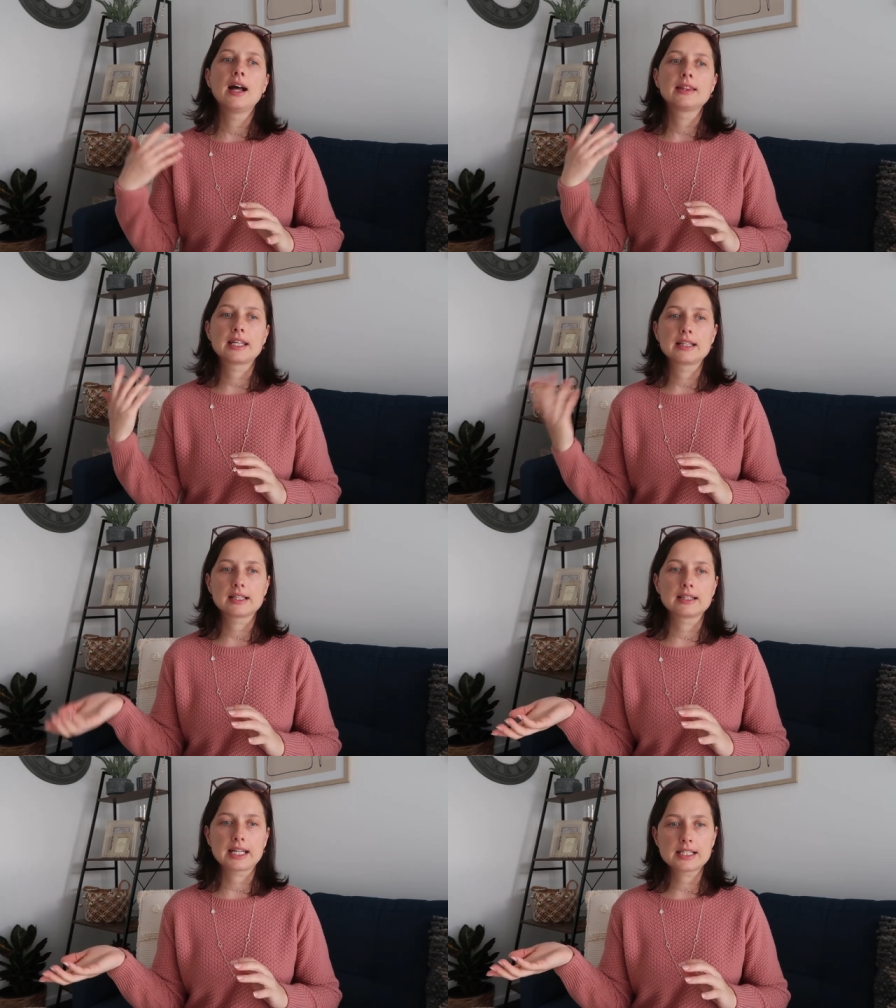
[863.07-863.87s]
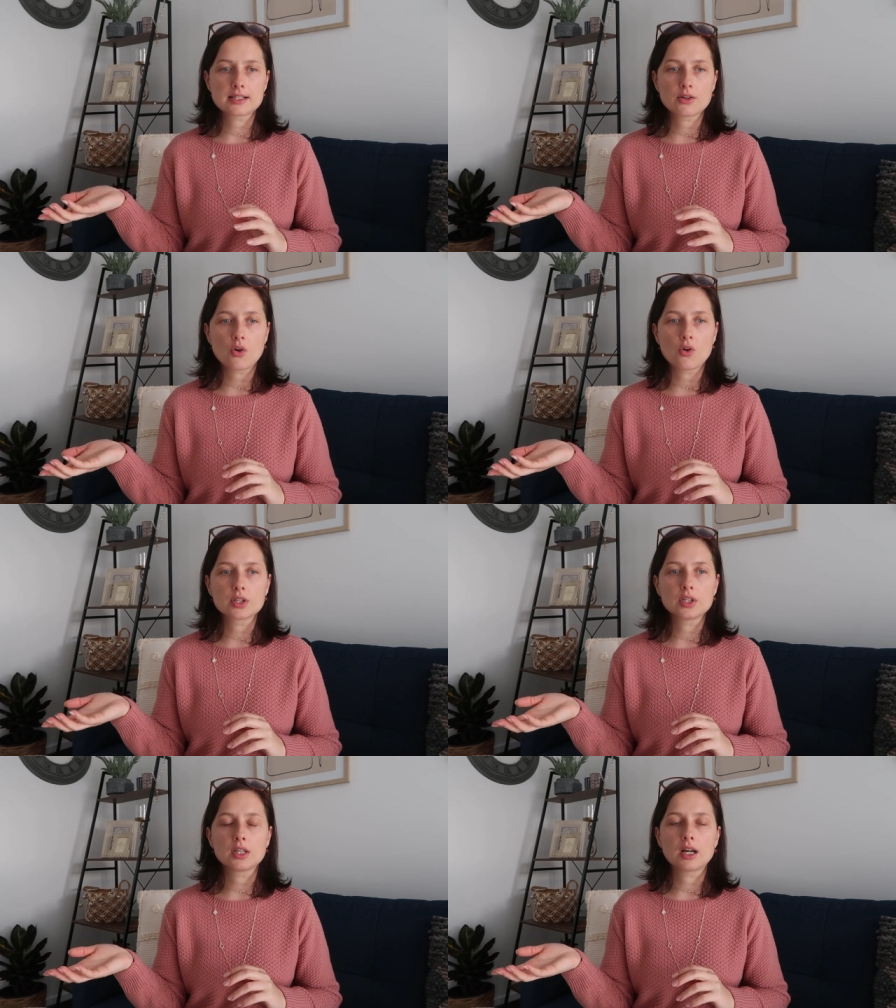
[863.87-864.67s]
Then later
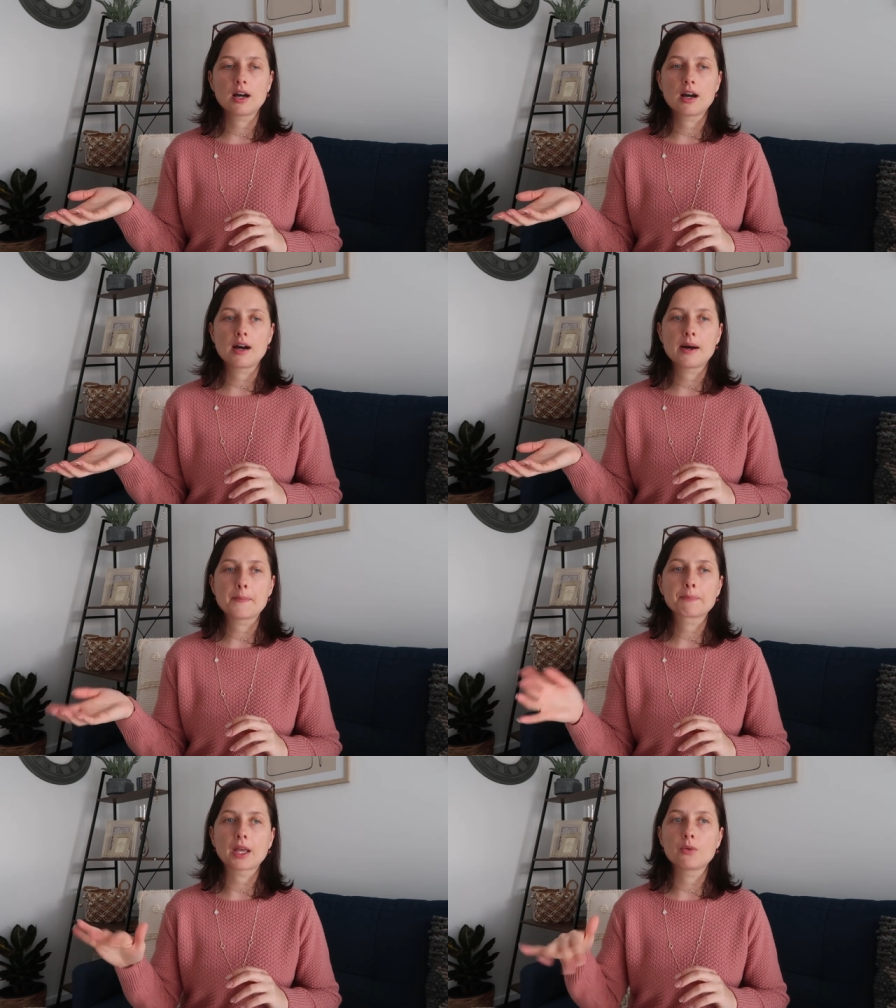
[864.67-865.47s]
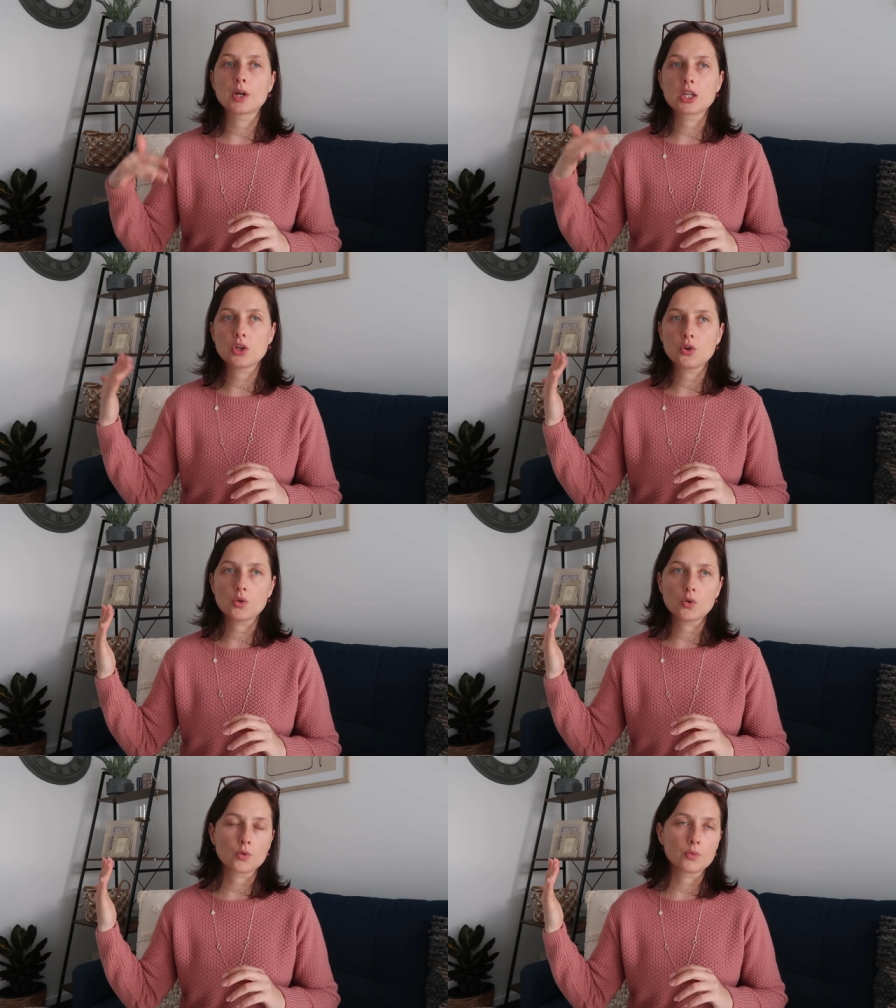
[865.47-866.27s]
on, um, when
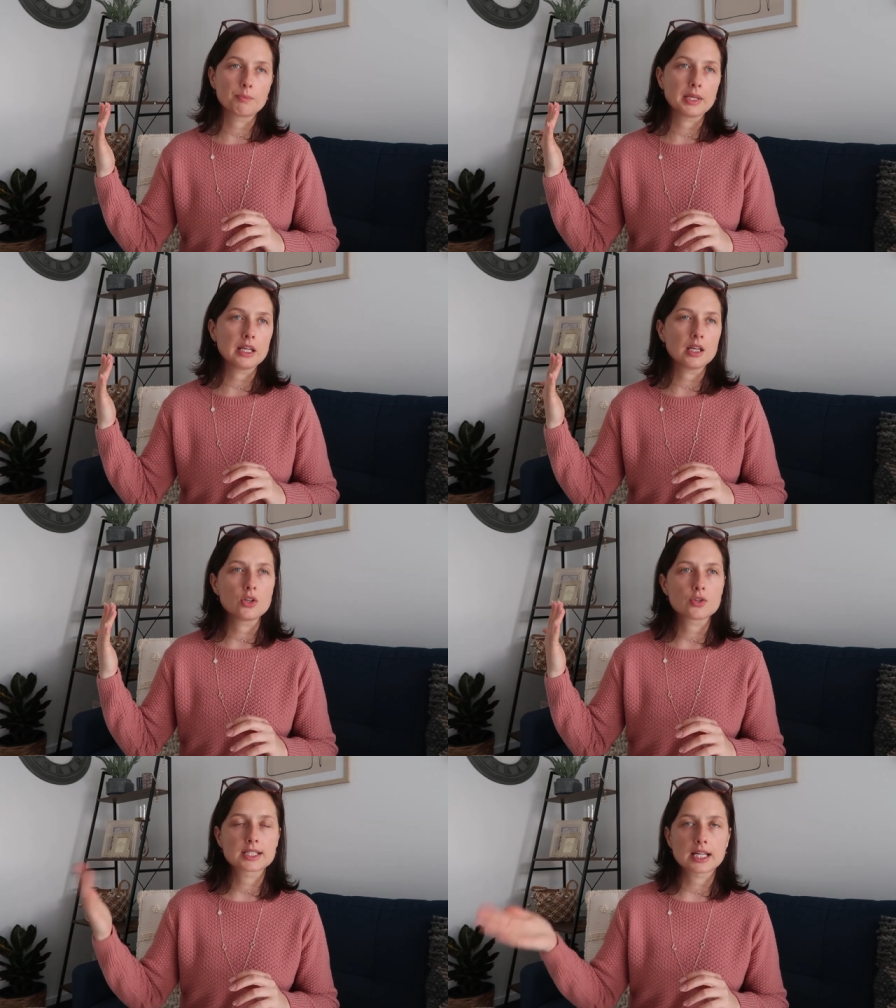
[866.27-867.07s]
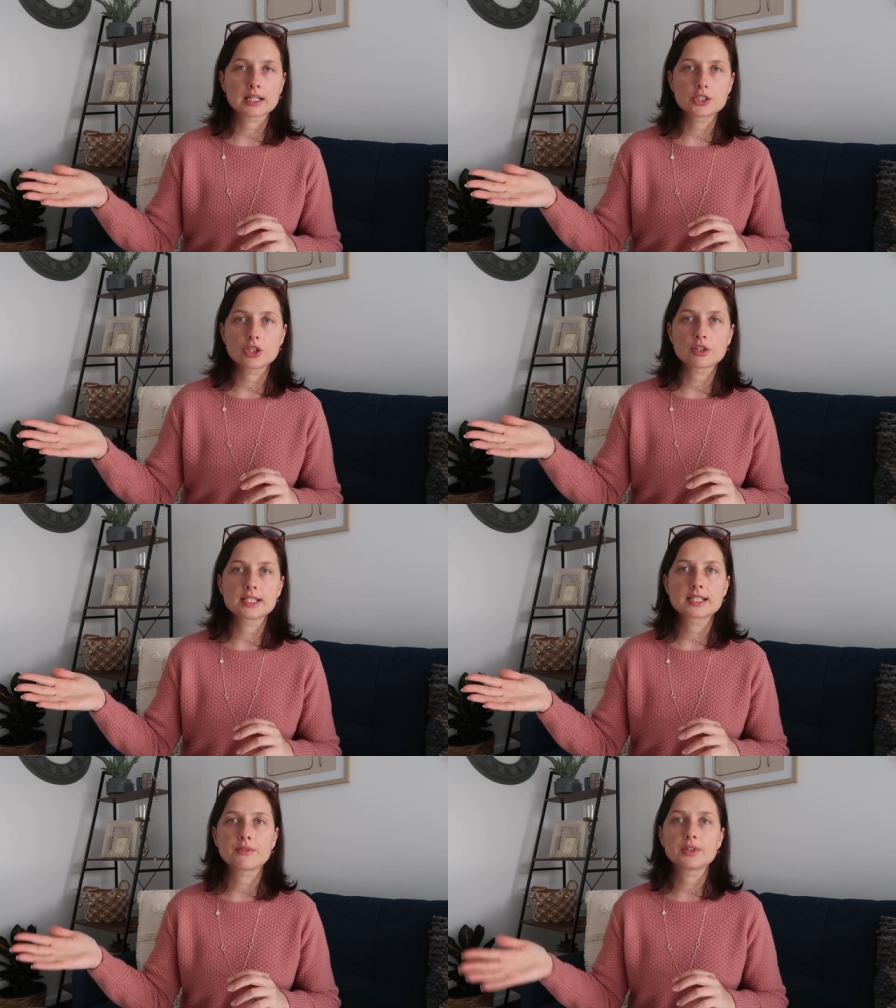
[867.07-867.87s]
you be in your second year
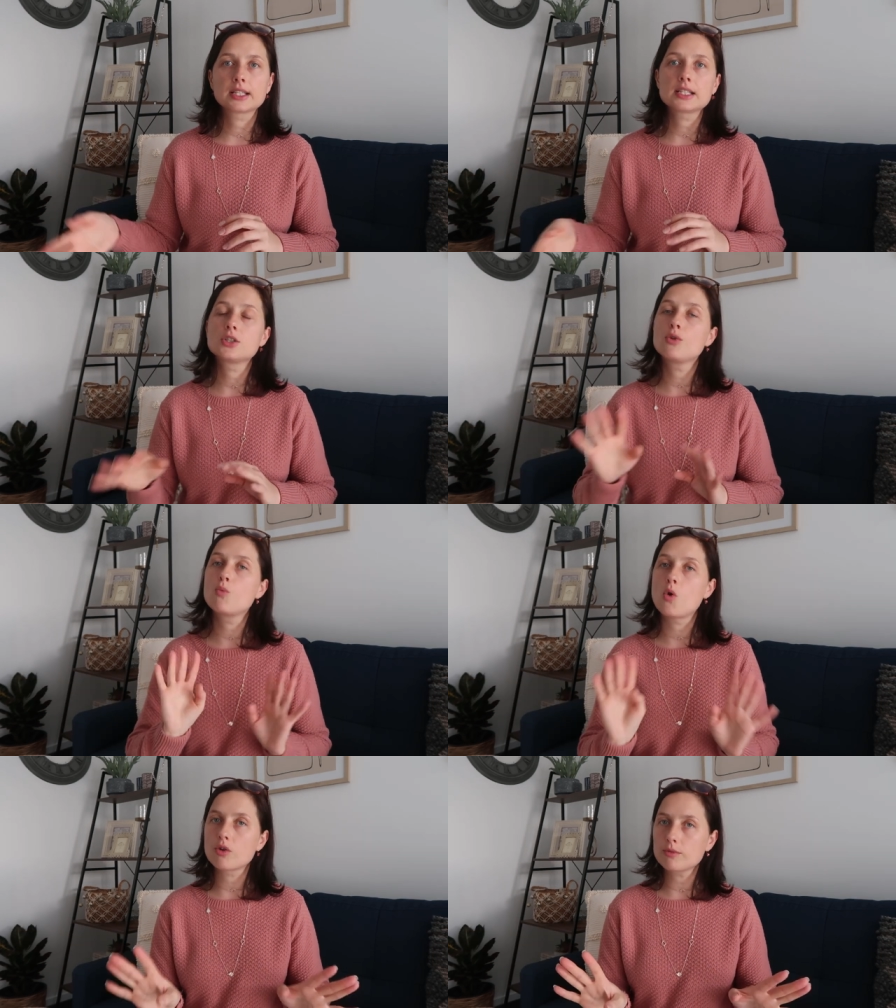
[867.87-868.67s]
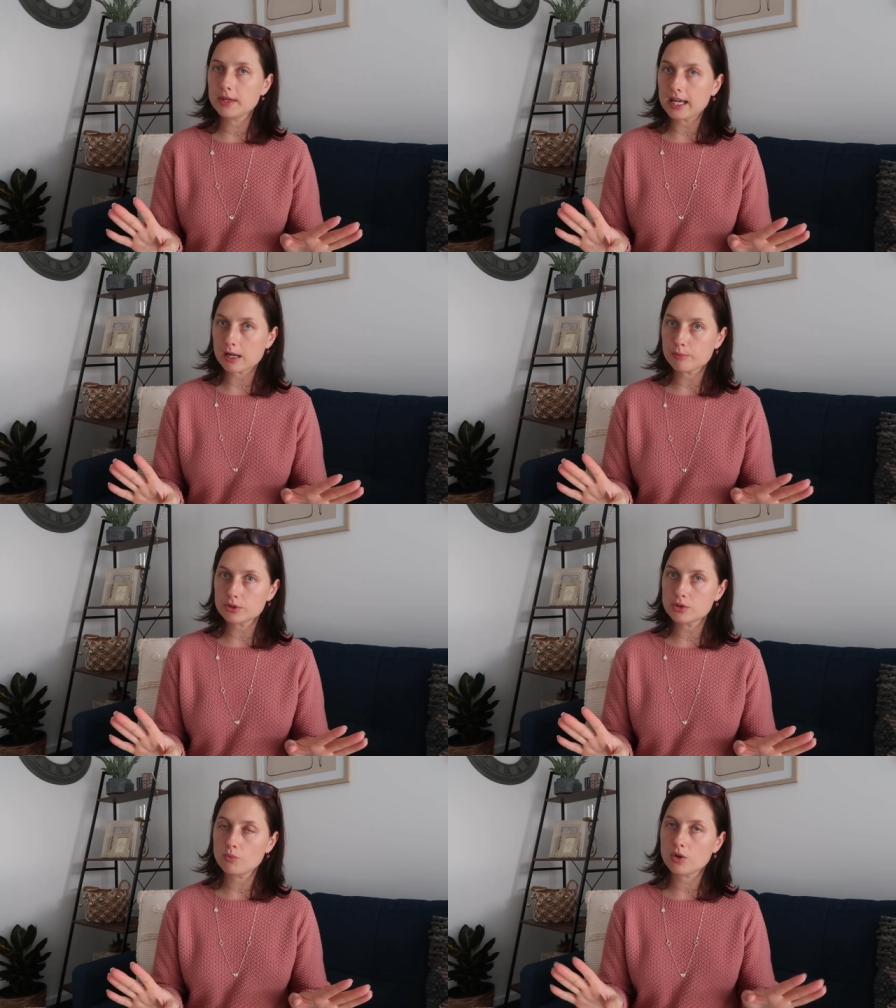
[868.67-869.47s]
and stuff like this, you won't be able
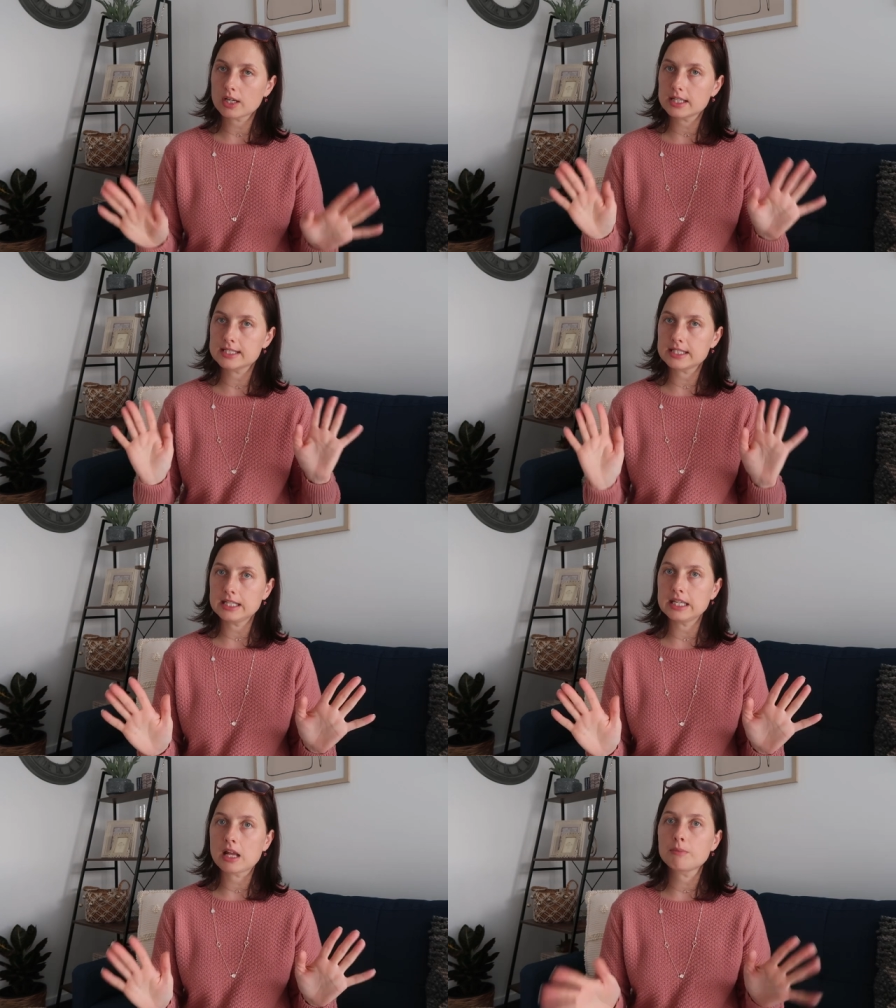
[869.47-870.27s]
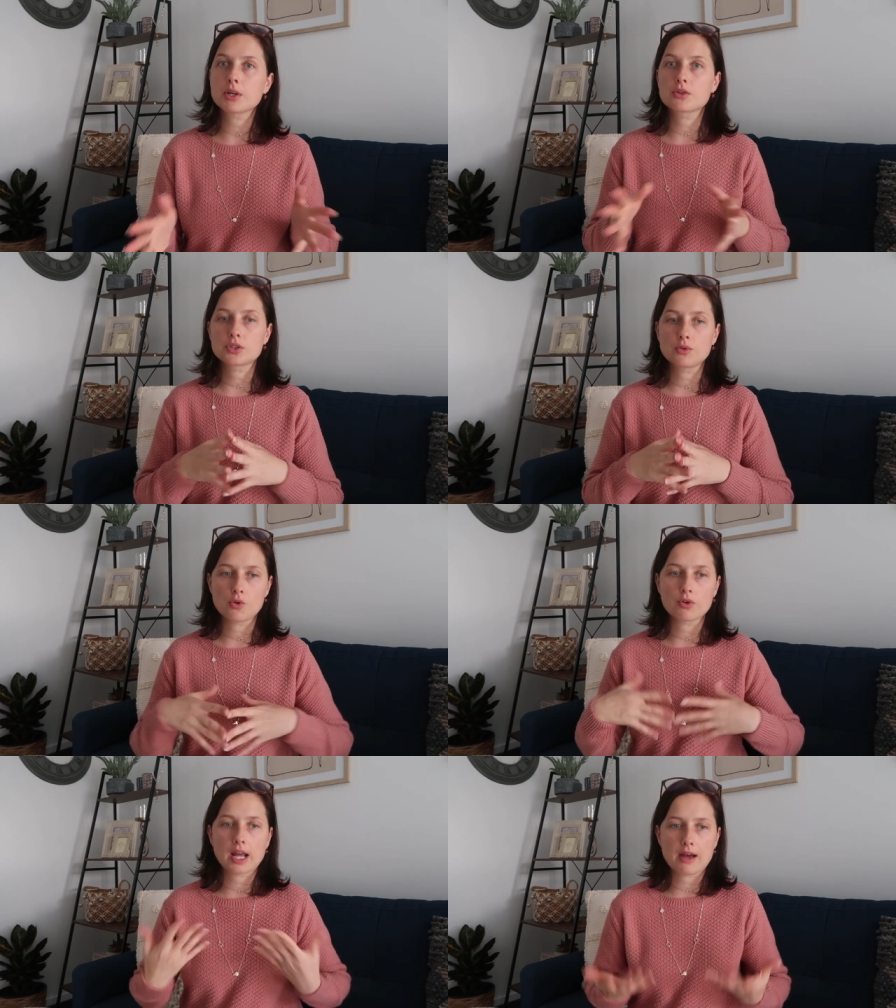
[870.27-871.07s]
to work as E N because you
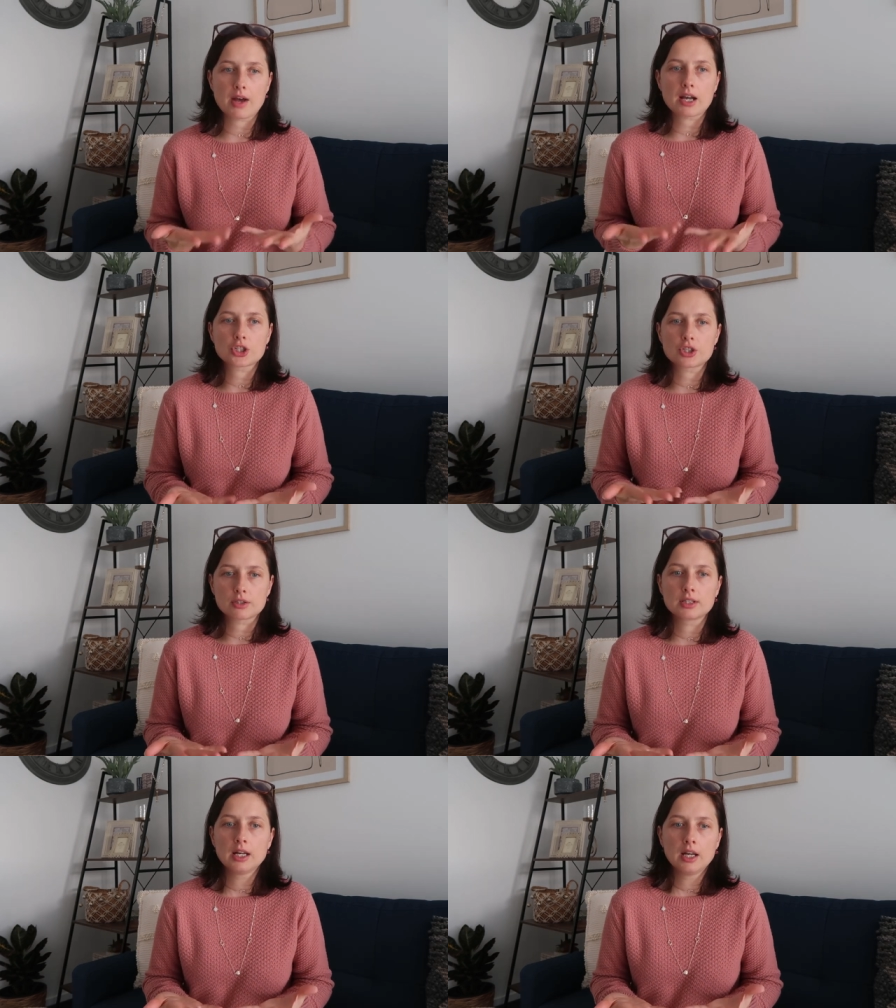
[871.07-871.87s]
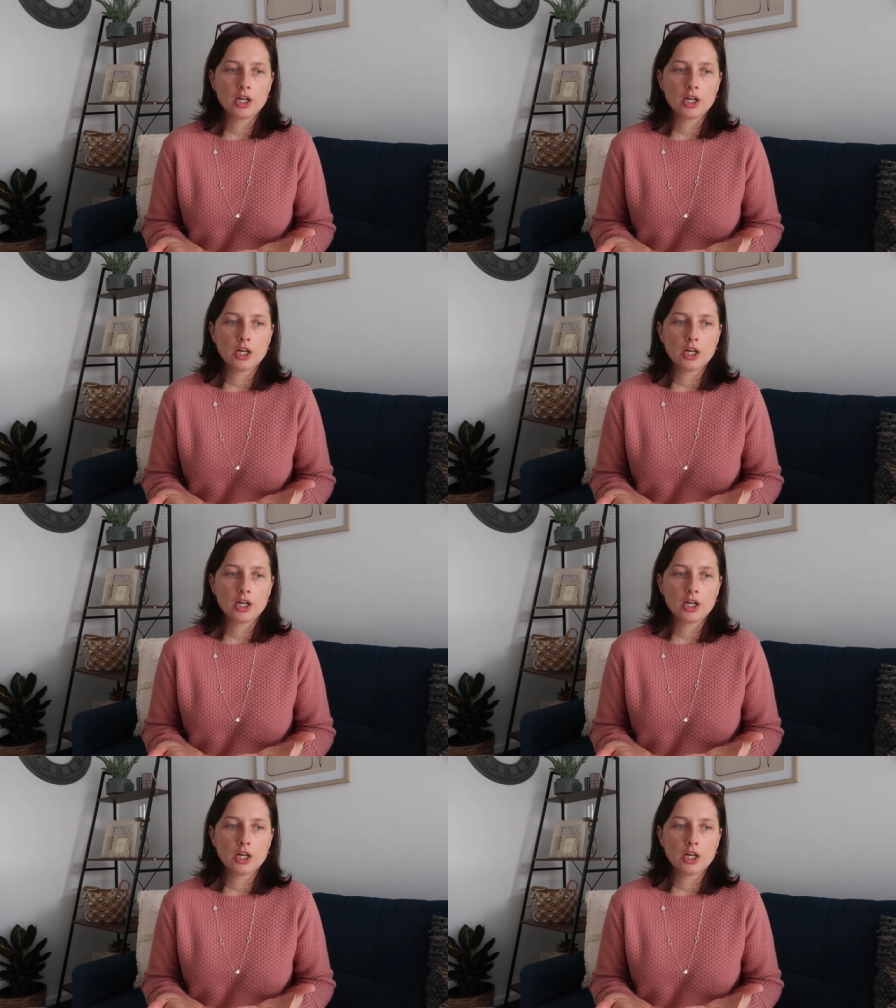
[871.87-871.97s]
won't have actual,